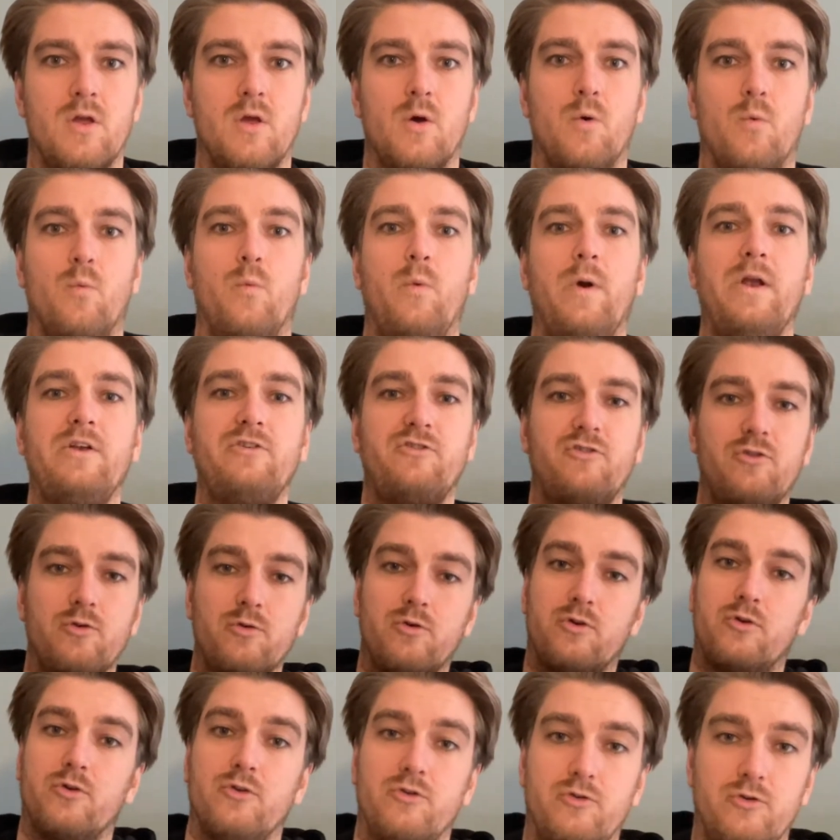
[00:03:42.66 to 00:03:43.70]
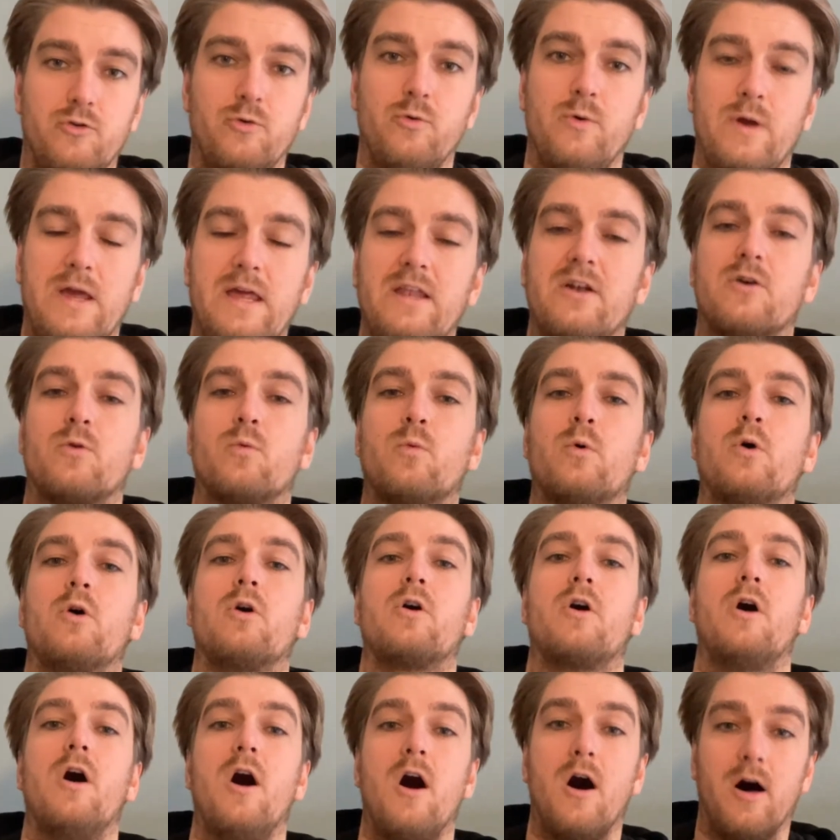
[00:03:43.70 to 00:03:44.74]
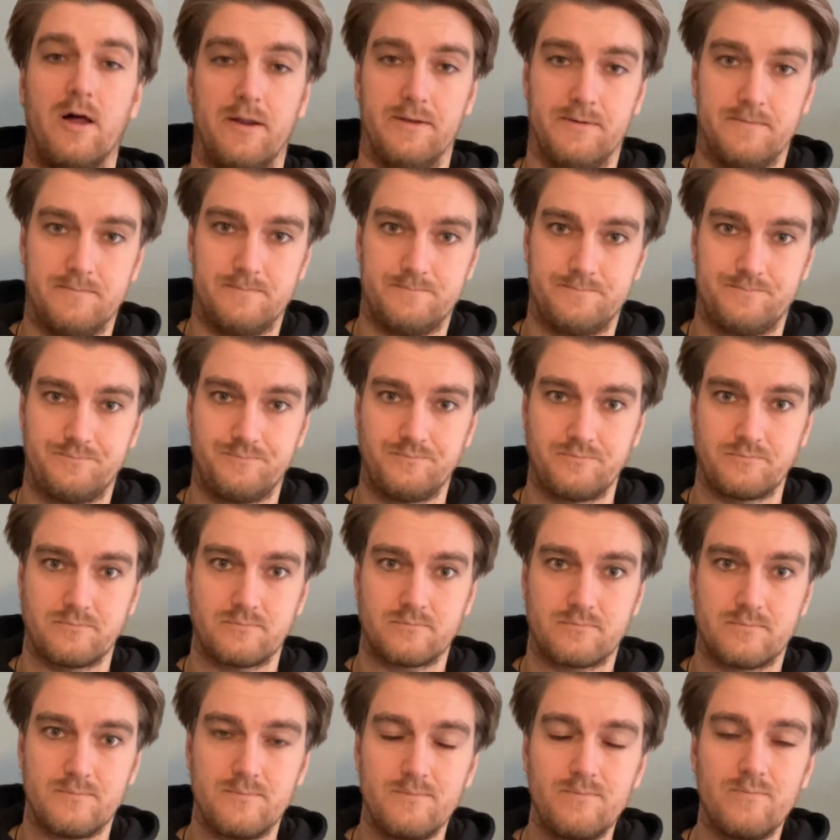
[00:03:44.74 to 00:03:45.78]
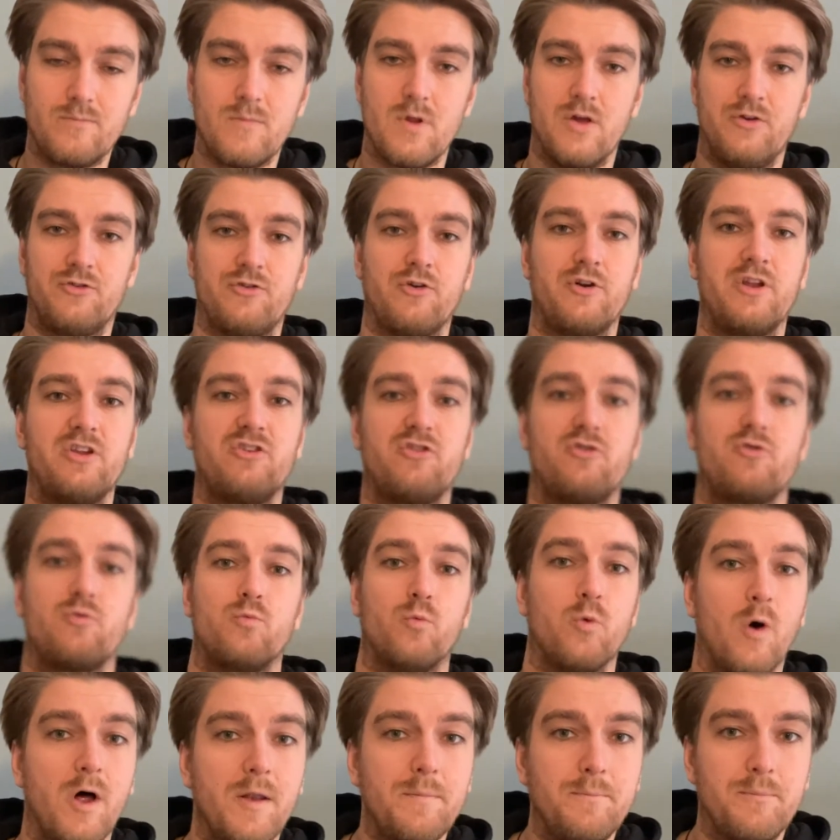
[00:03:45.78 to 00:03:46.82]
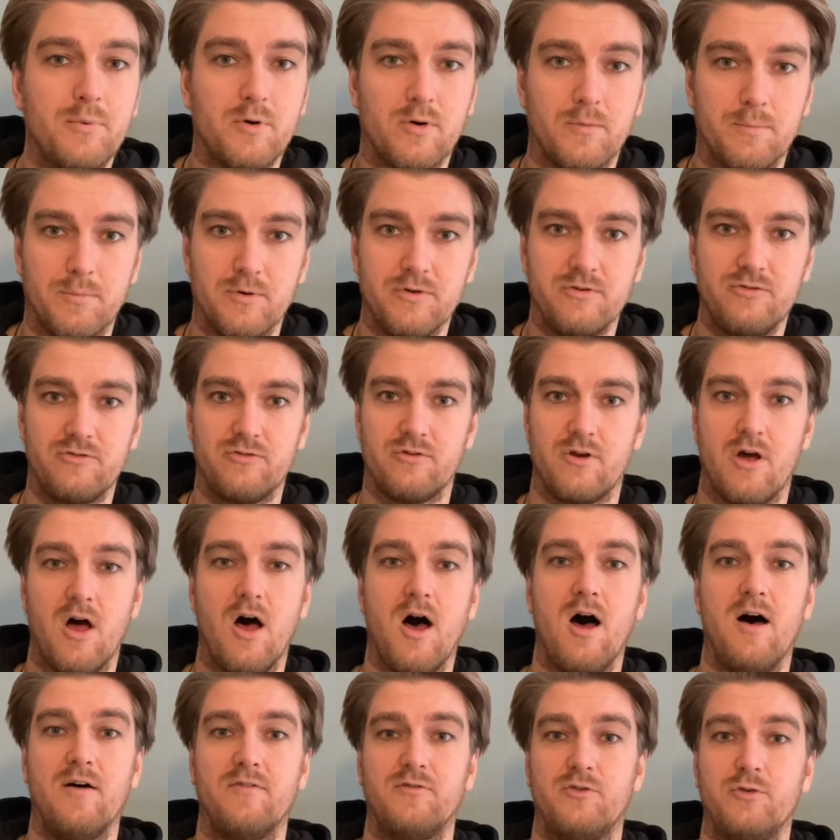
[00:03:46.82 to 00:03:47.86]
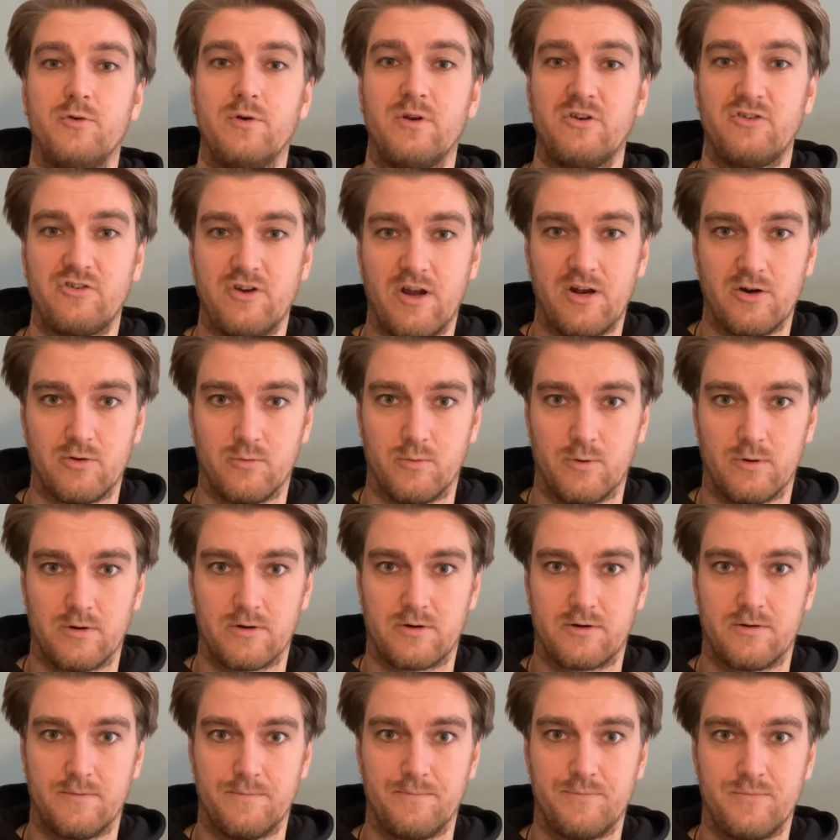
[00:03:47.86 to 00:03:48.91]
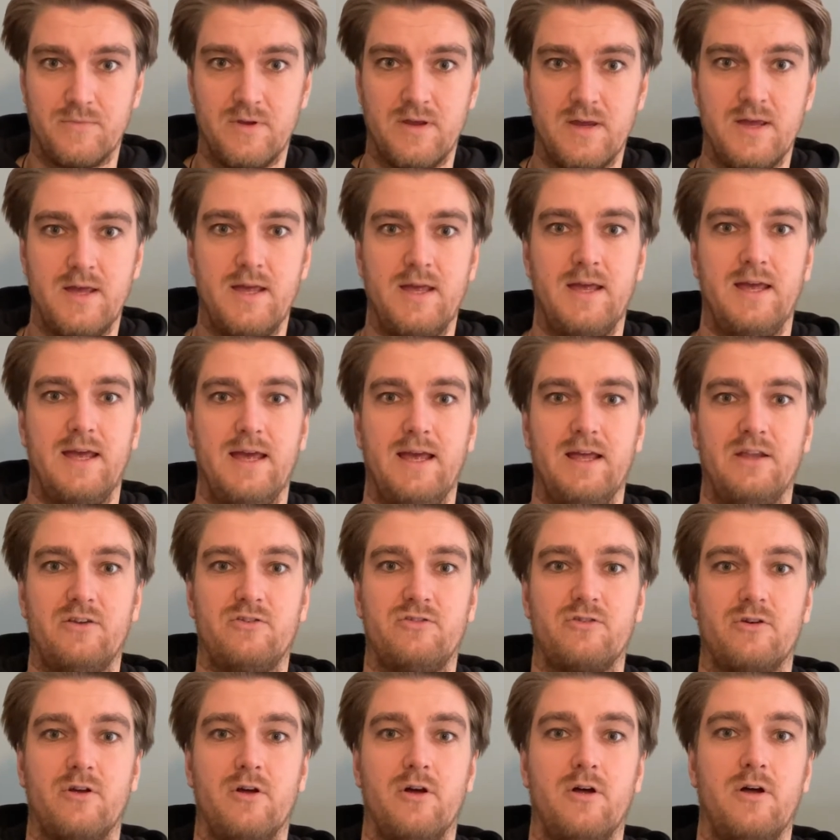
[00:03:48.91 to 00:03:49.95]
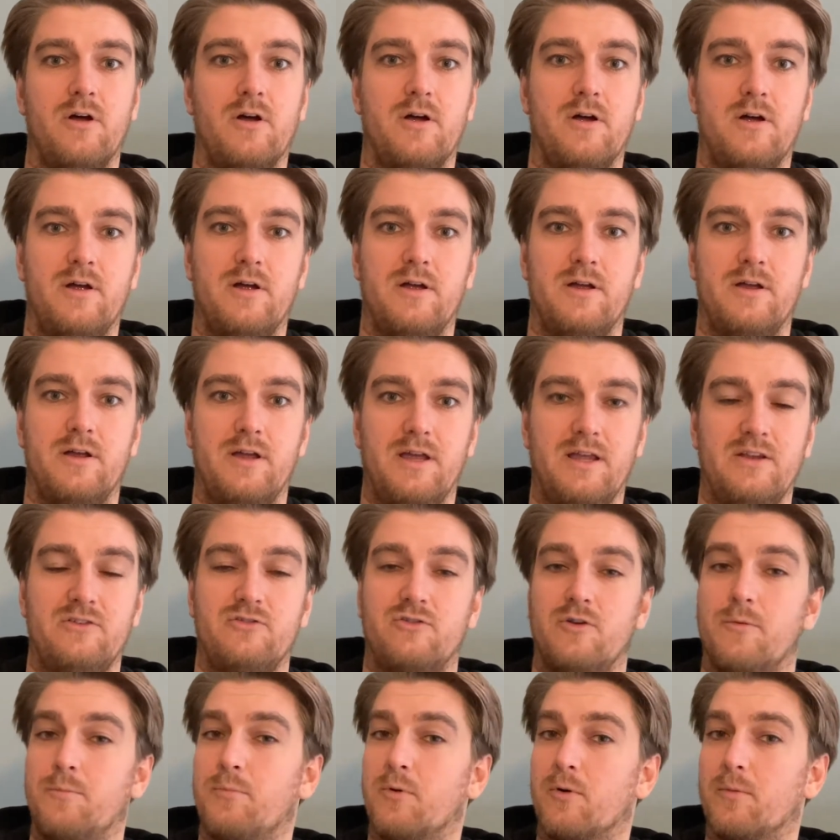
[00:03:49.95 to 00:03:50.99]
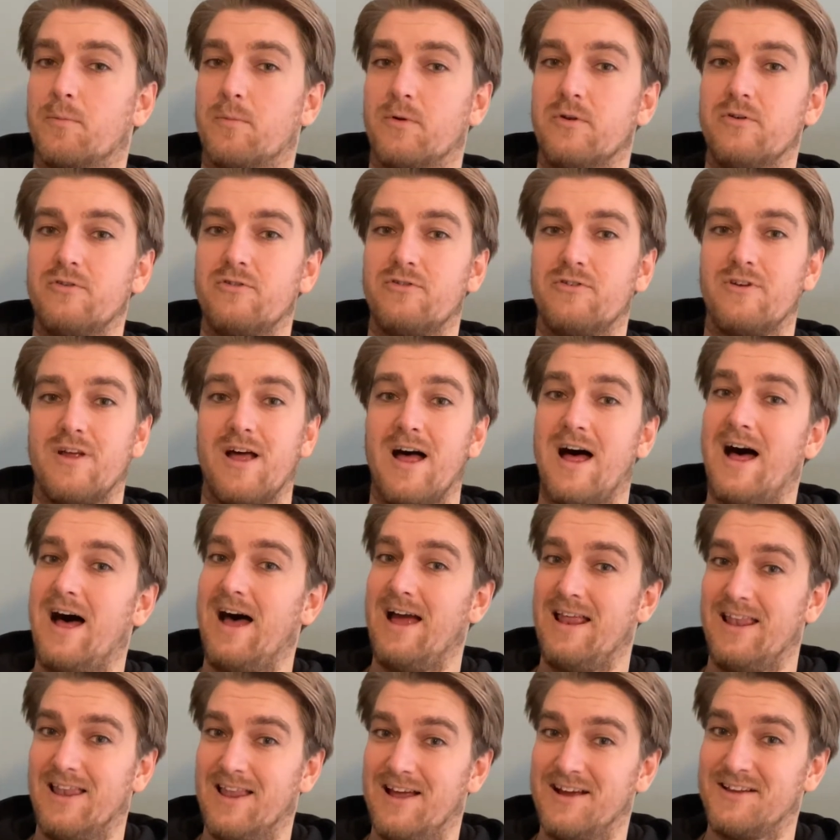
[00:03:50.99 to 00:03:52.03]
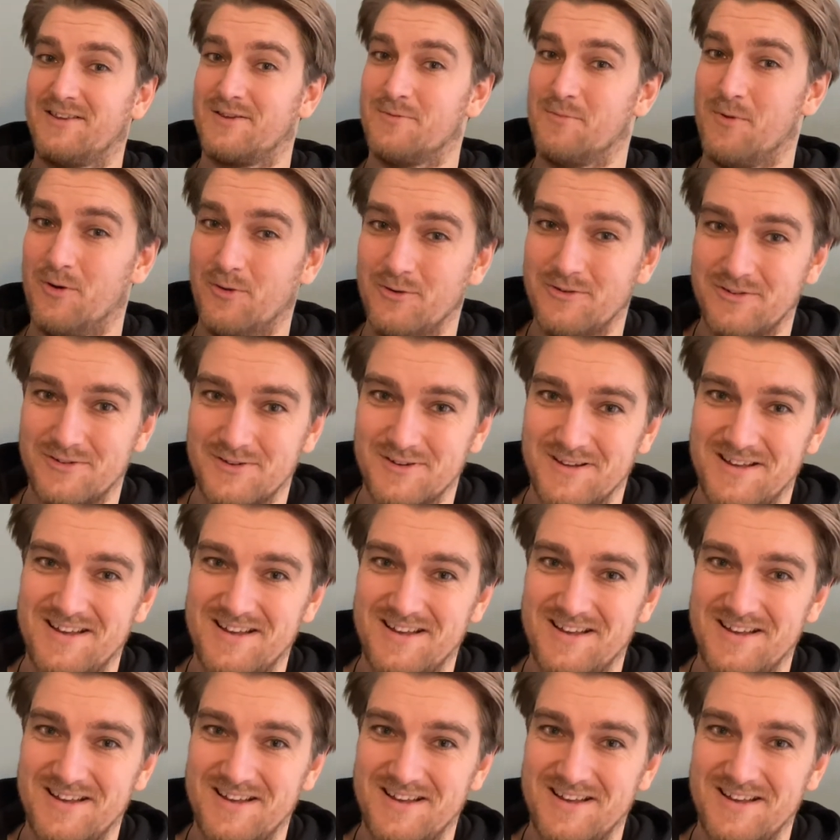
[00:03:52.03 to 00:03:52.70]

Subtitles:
which you could do inner work on. So this is one purpose of doing shadow work. It's the purpose I like the most